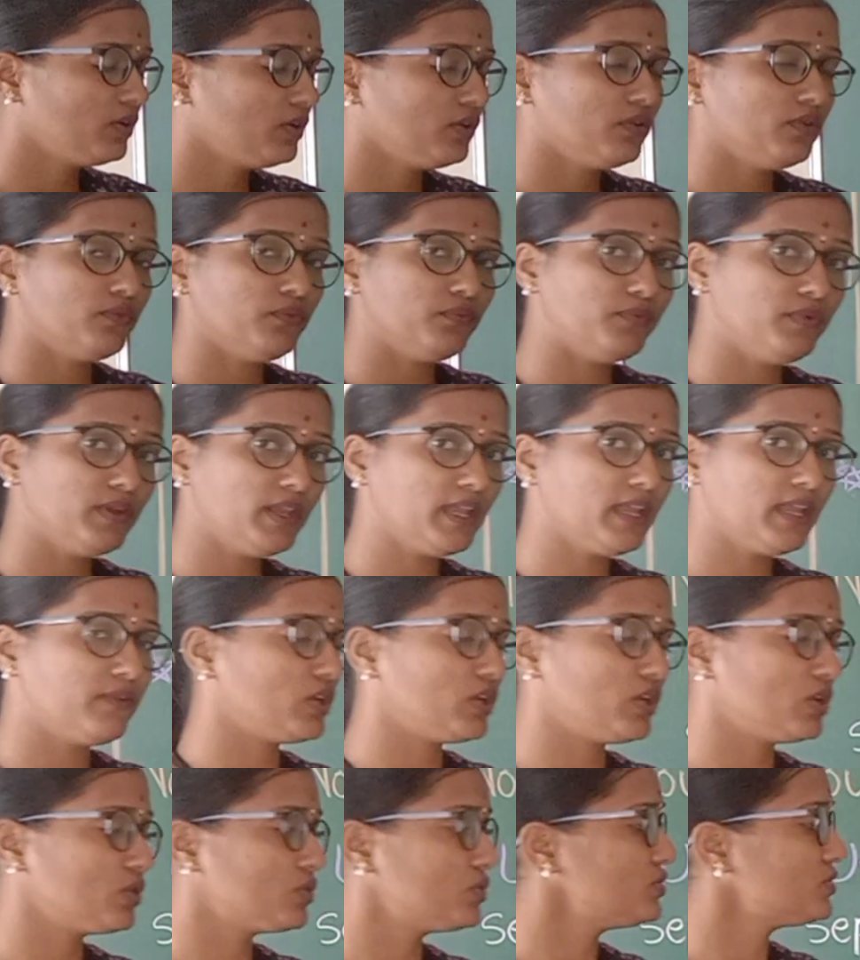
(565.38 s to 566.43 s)
we
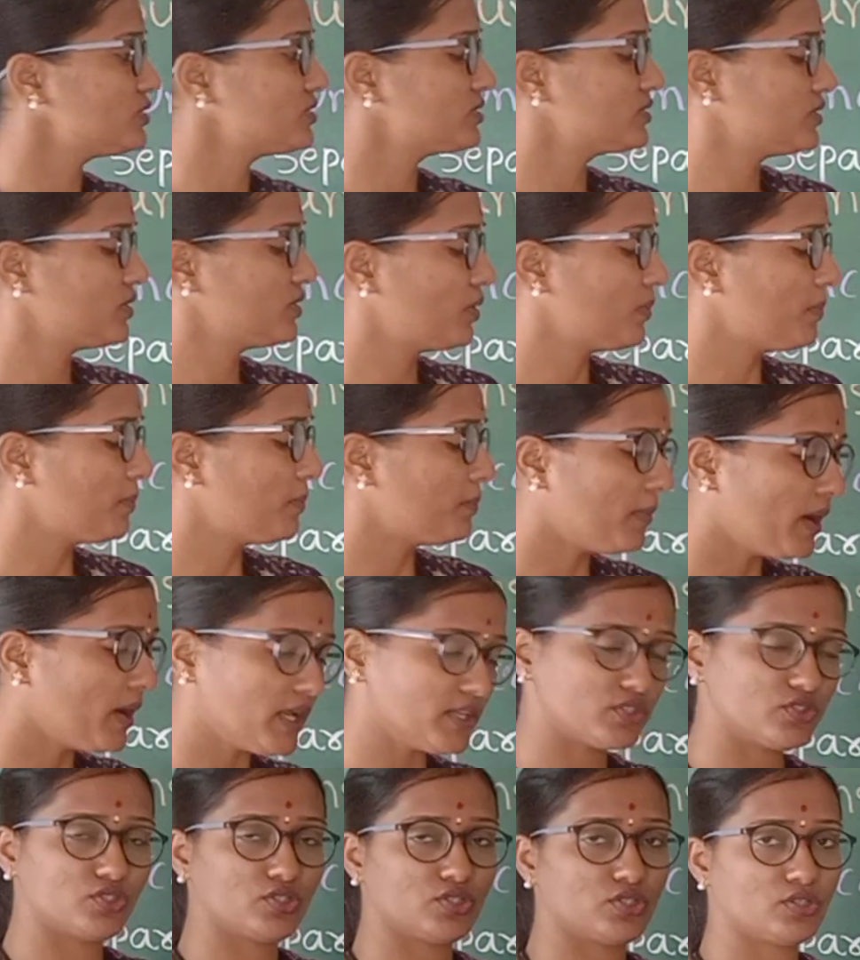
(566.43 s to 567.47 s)
use much
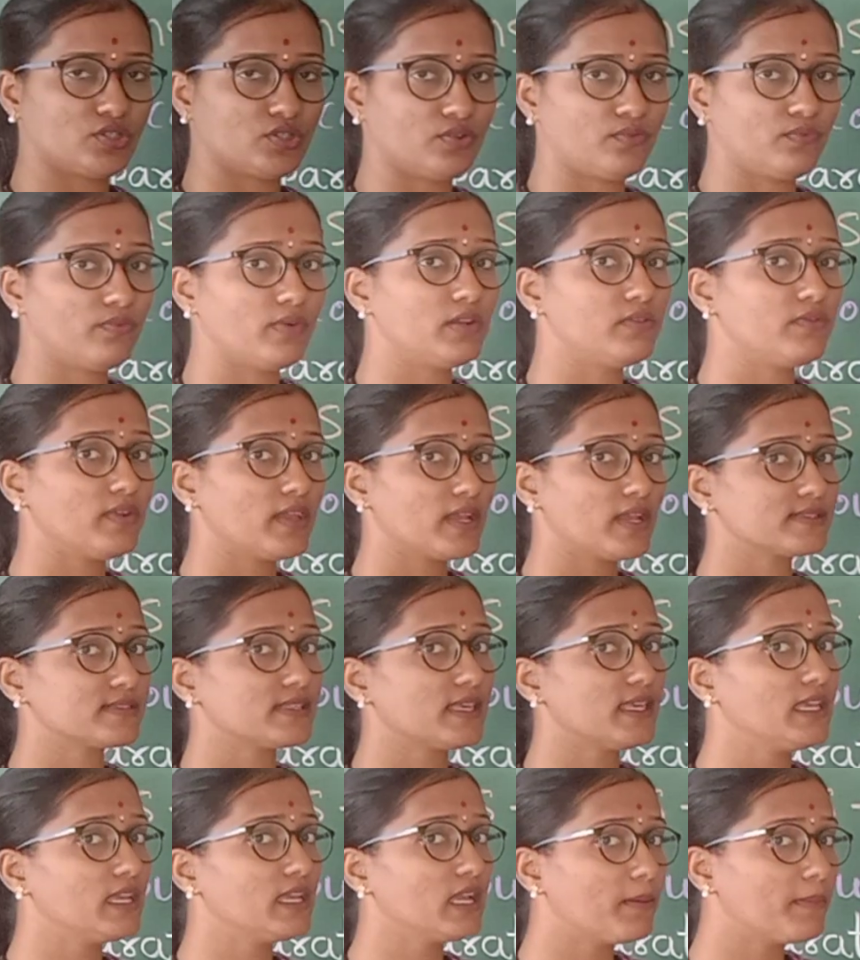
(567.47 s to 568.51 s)
when we are saying
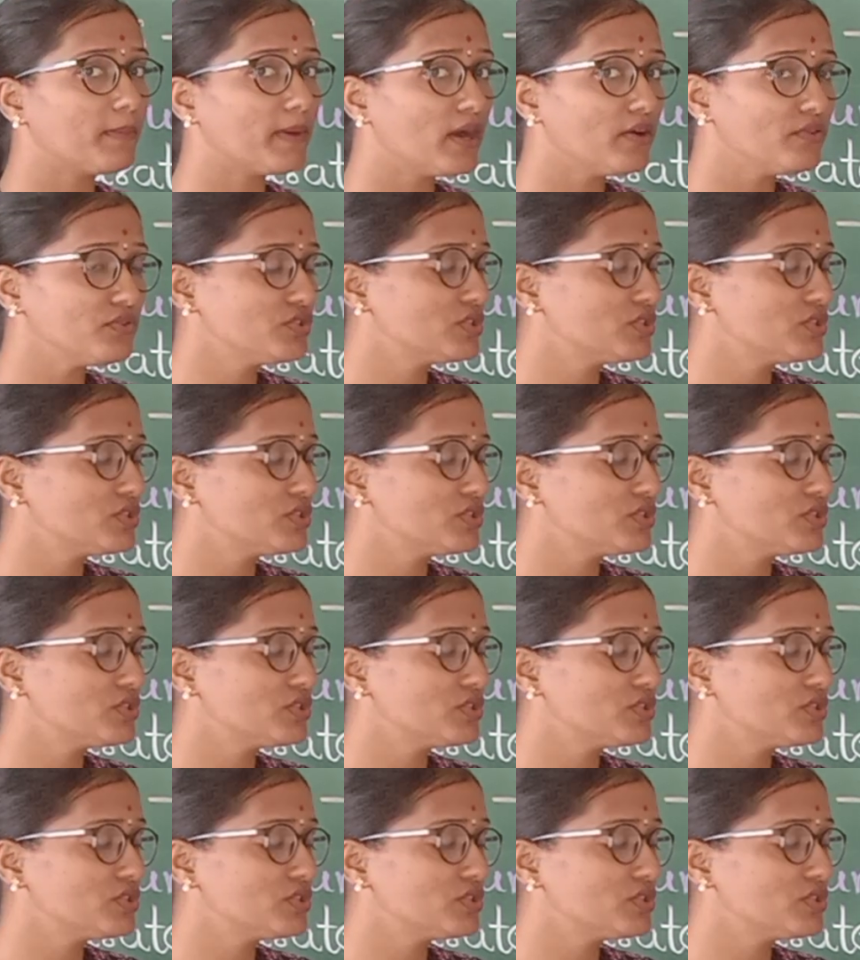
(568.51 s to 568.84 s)
about